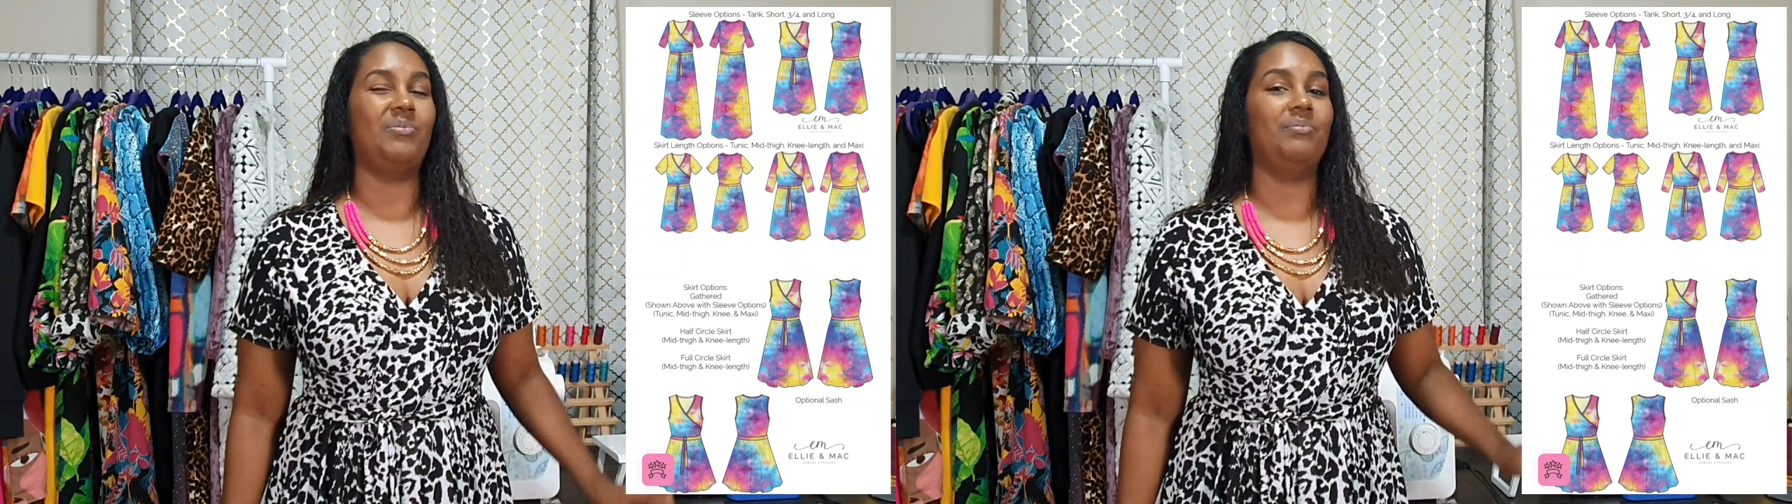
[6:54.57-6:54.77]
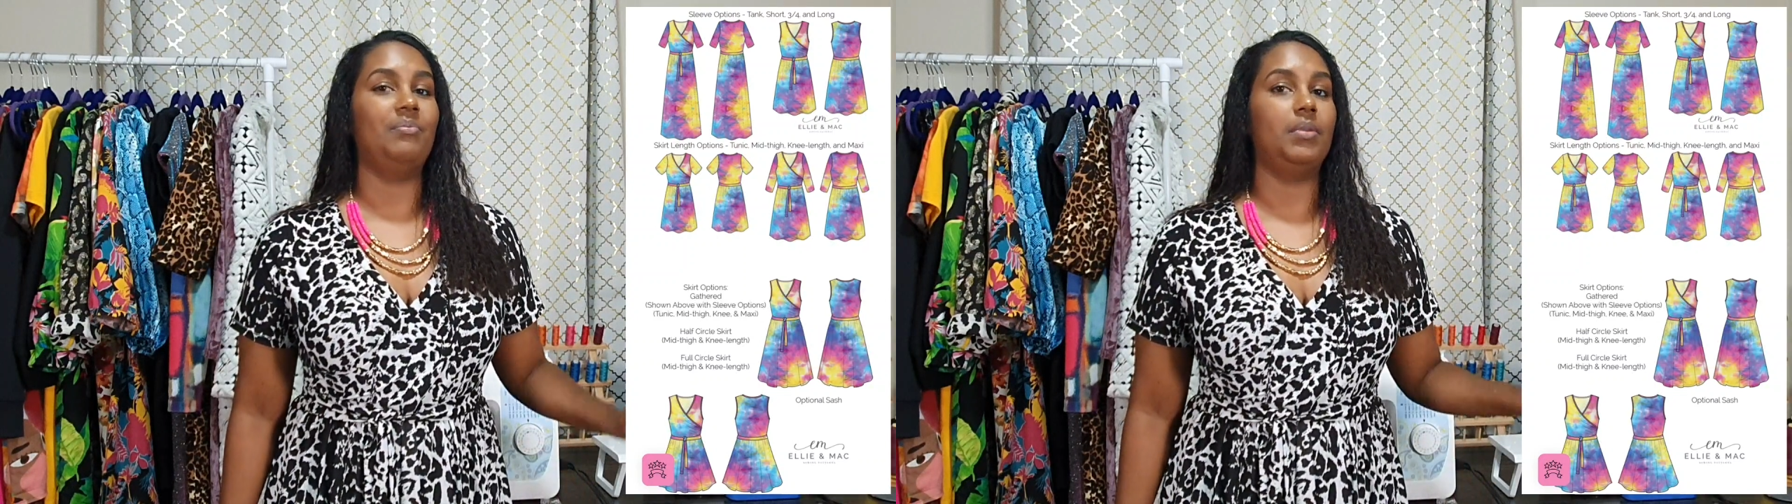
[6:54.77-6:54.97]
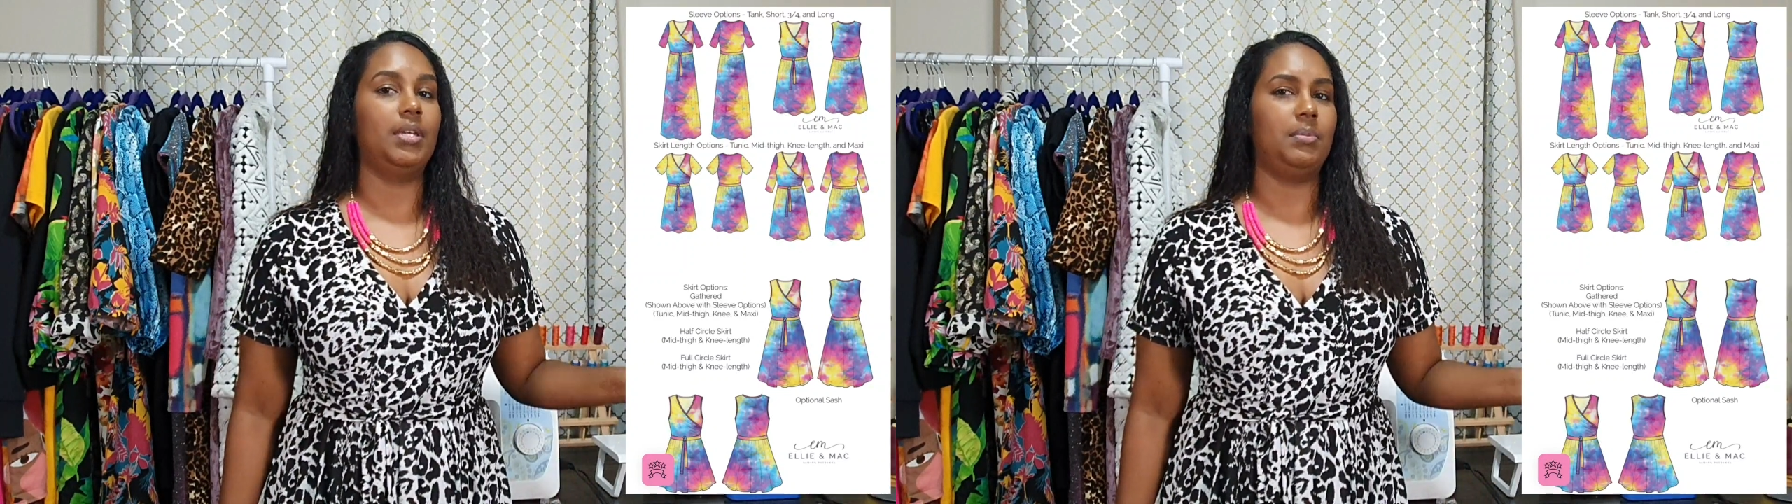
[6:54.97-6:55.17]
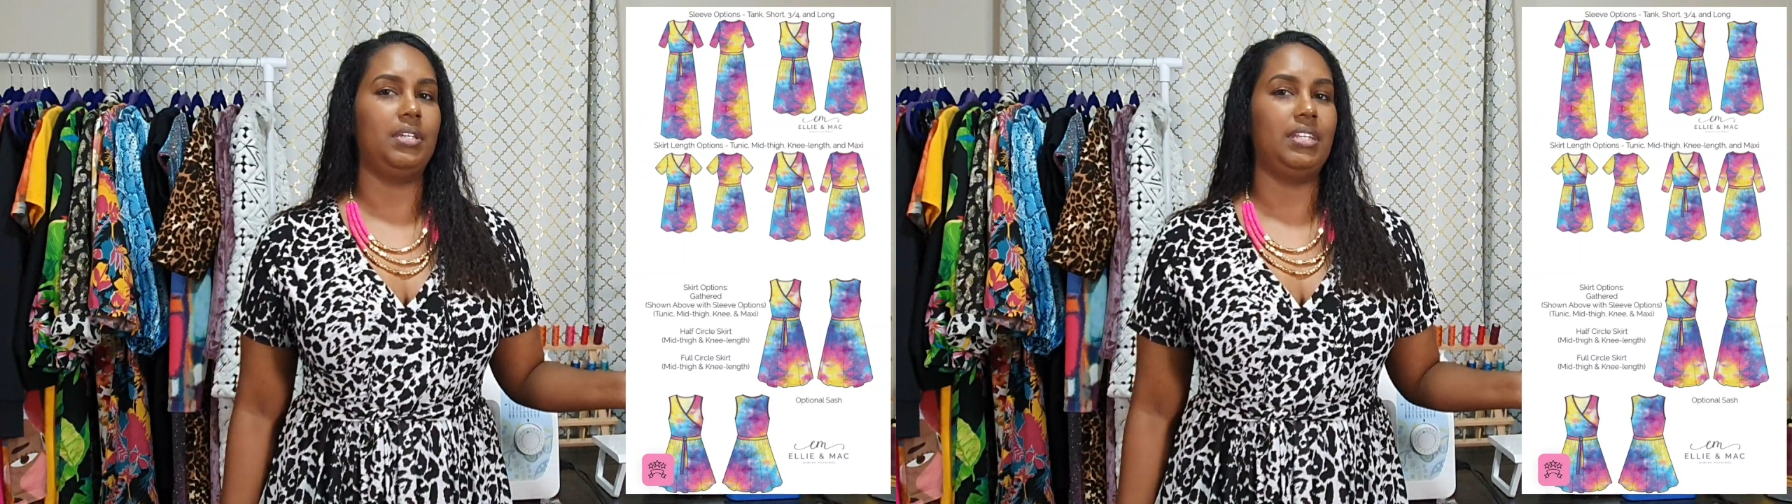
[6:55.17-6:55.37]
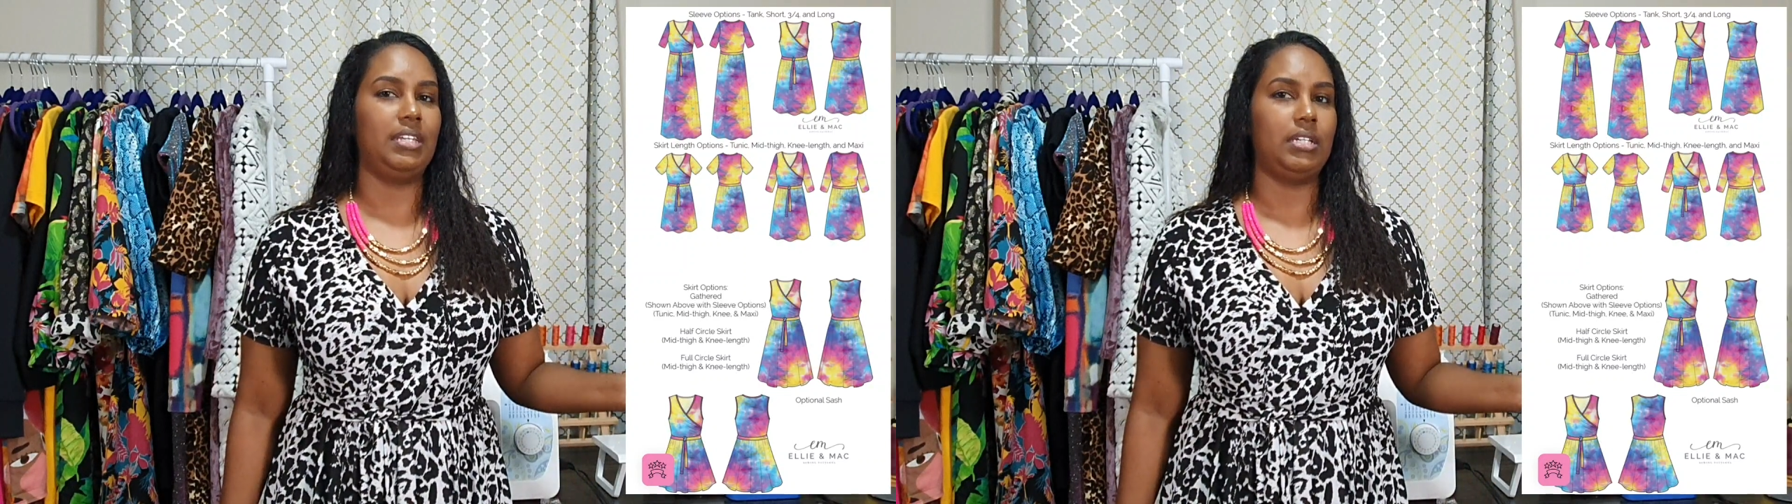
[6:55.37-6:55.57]

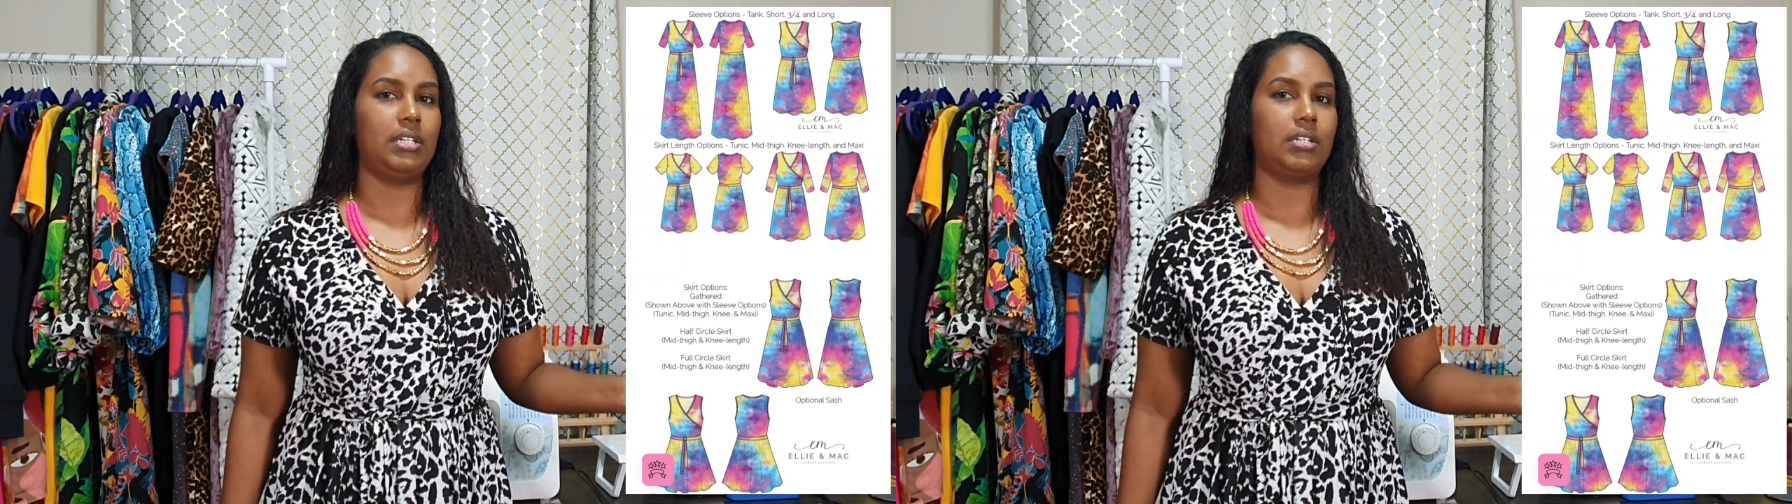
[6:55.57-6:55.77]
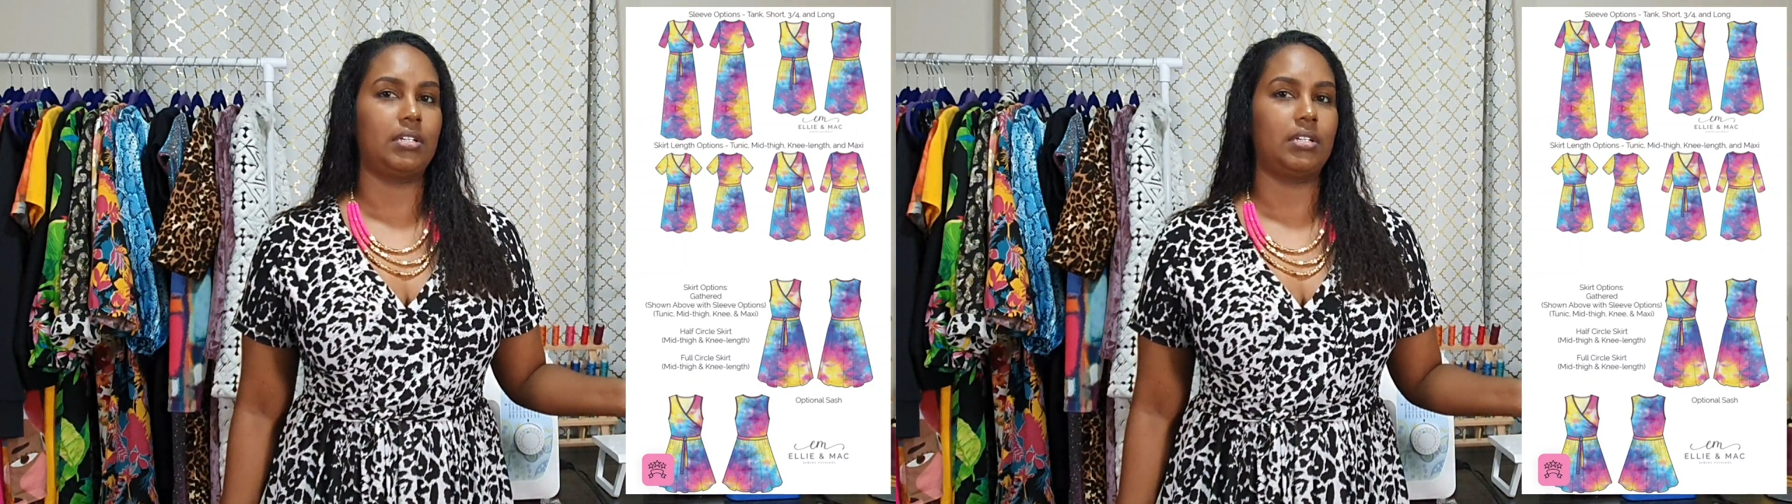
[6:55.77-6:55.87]
maybe knee,